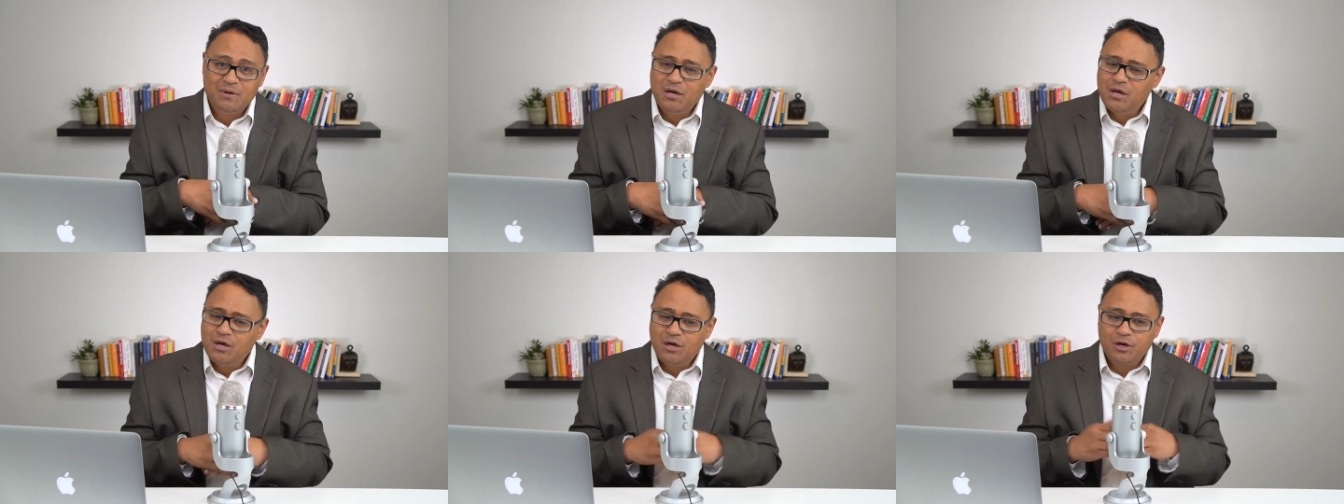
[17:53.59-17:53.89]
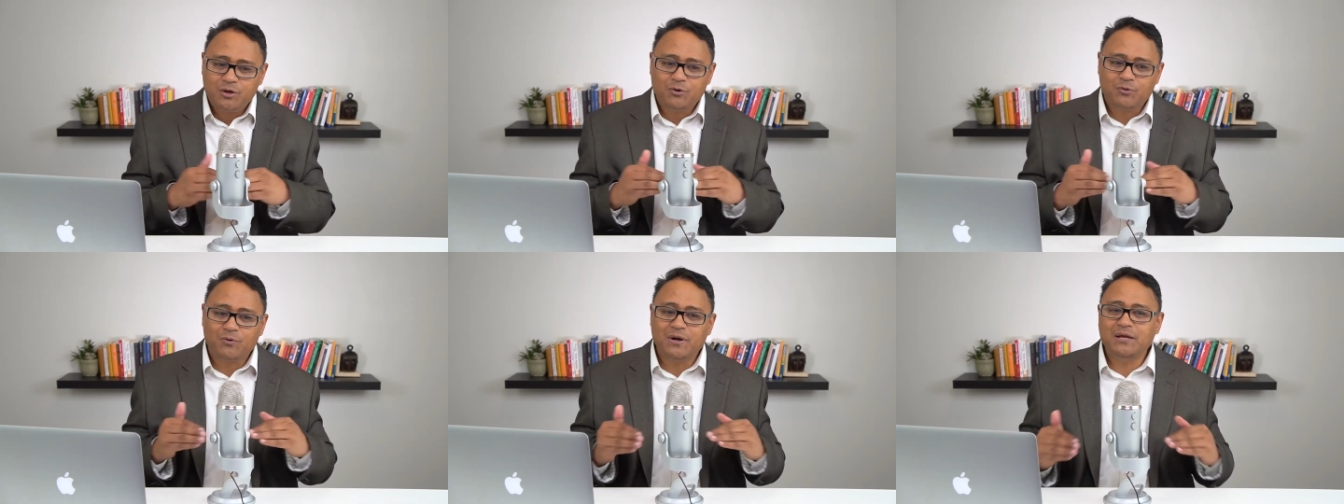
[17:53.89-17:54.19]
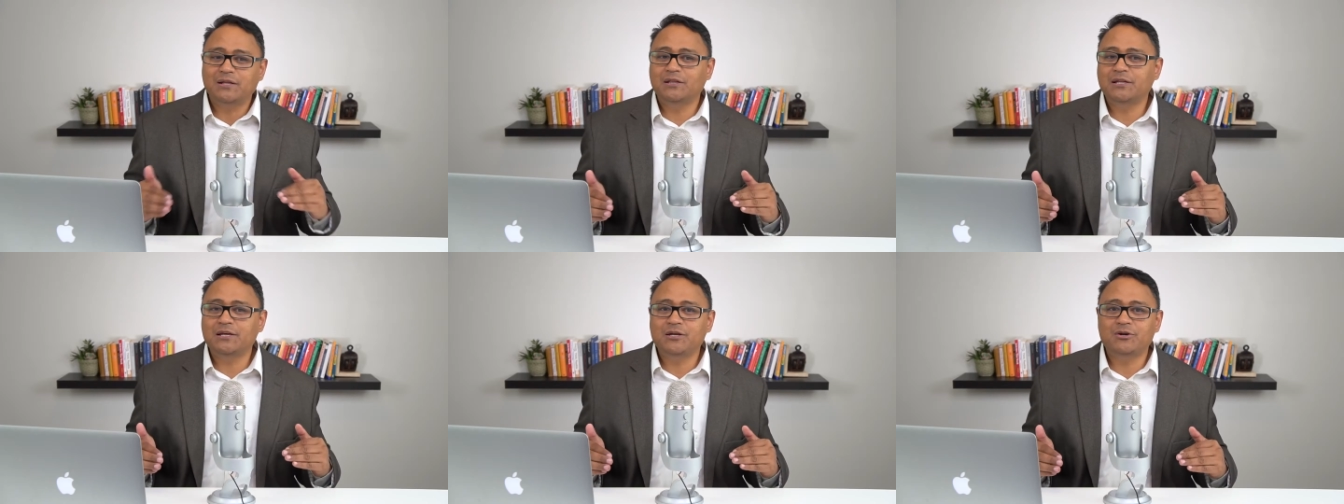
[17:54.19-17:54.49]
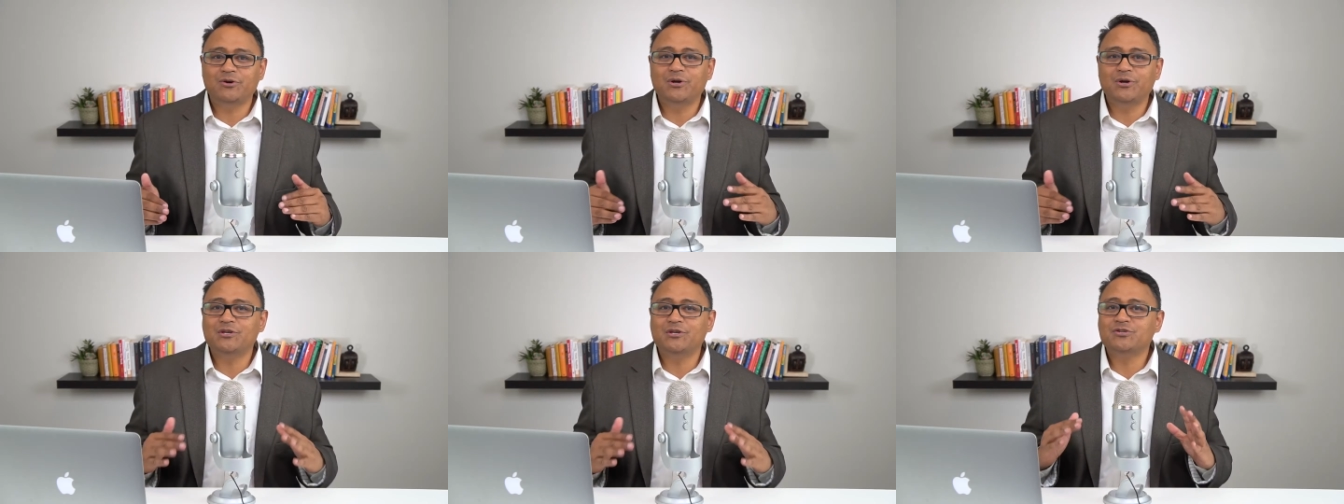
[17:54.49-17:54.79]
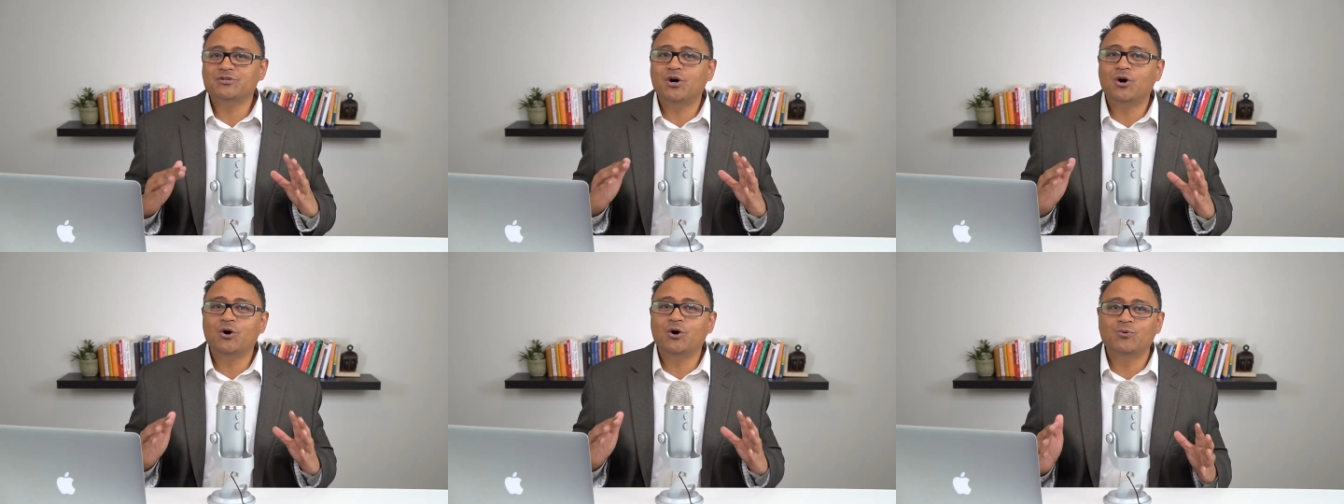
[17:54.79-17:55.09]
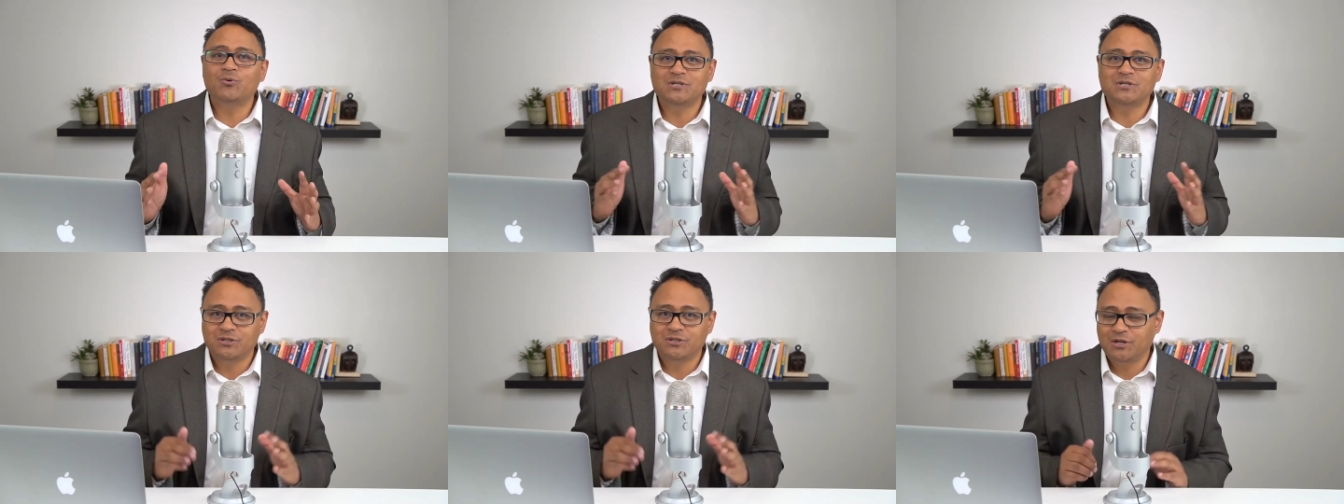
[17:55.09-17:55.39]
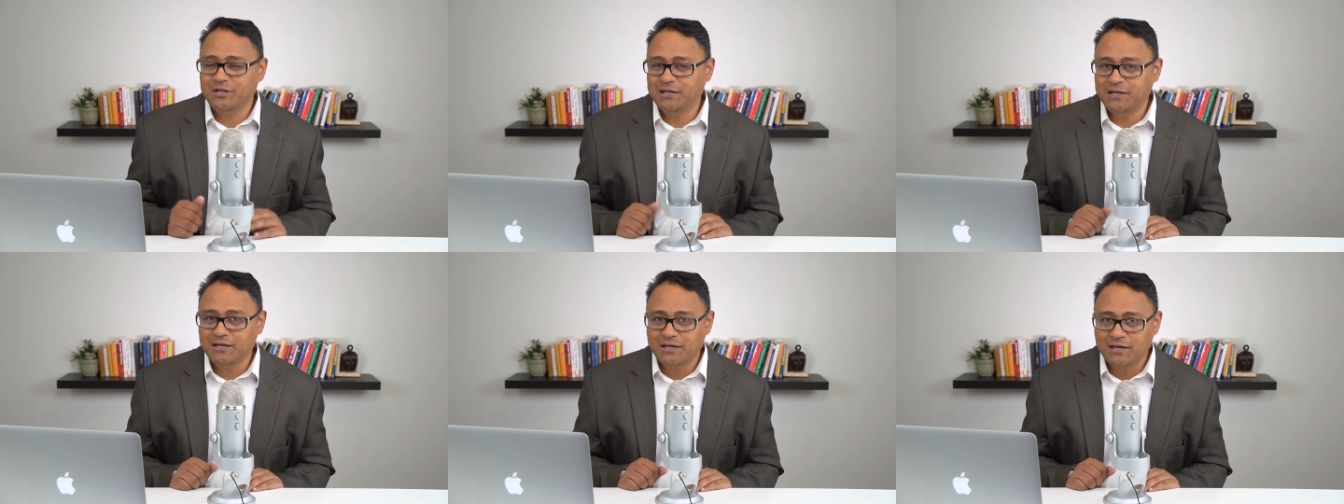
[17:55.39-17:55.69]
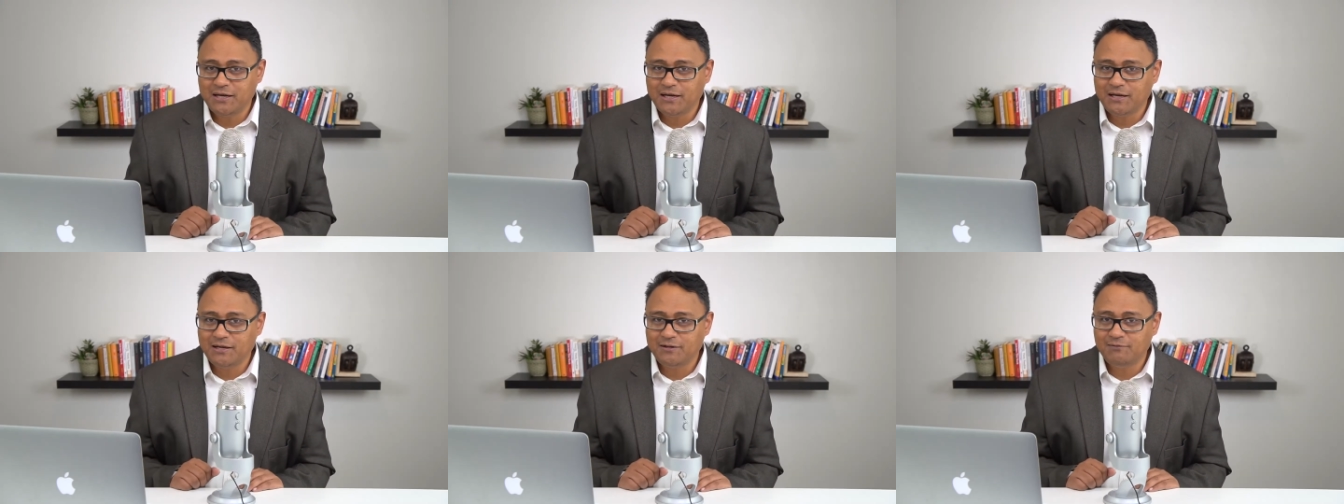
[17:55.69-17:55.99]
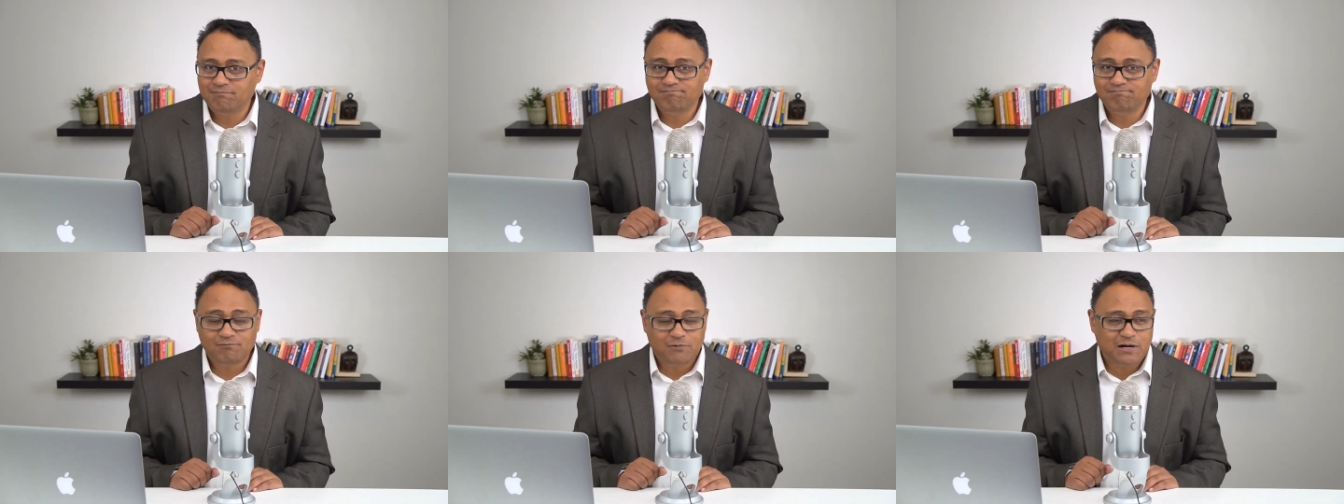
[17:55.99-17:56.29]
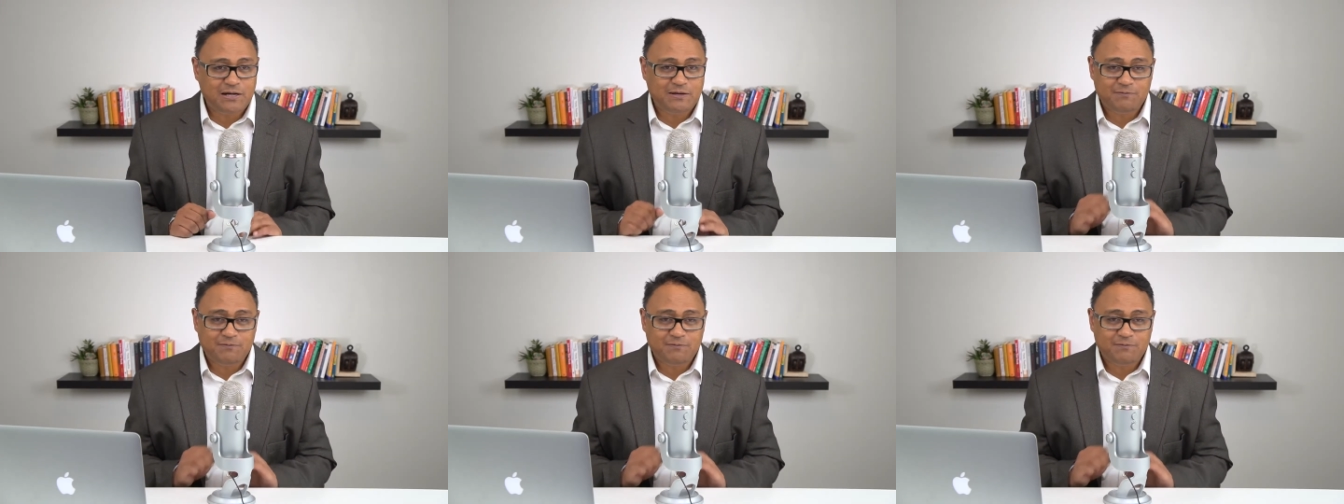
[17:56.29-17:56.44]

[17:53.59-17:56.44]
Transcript: A great leader is always looking ahead, right?